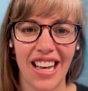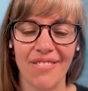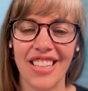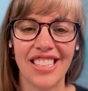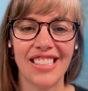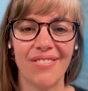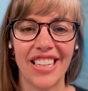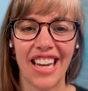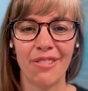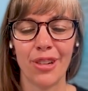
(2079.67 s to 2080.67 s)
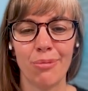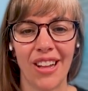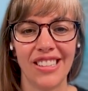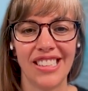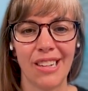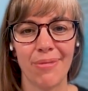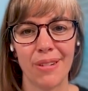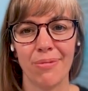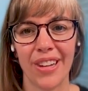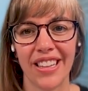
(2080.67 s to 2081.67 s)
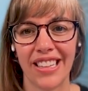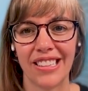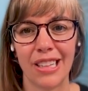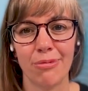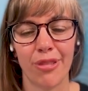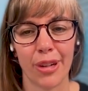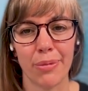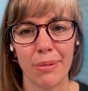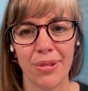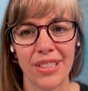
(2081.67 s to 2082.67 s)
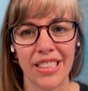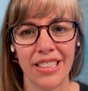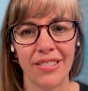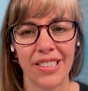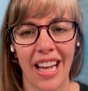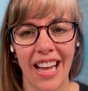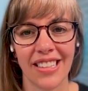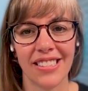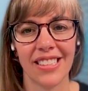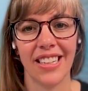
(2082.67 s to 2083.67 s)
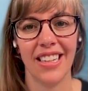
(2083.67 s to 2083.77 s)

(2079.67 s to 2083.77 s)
This is something I will polish up and put in the club for people to utilize.